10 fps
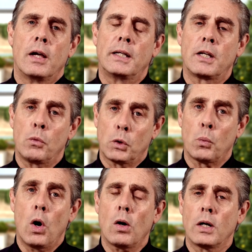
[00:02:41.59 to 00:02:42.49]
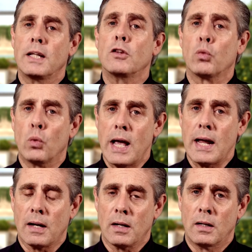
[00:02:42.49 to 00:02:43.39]
He said he was walking in the
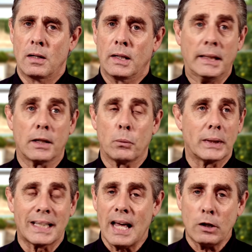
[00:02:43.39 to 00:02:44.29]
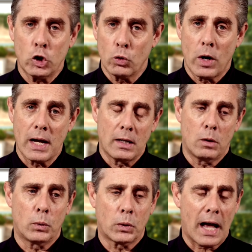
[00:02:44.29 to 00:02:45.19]
rain. He said it was lashing rain.
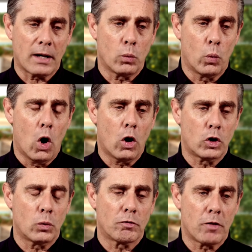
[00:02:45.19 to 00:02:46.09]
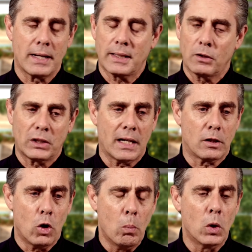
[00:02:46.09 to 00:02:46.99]
He had to walk to a friend's house. He had
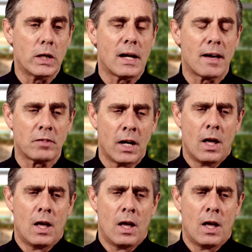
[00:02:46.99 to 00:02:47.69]
no money left.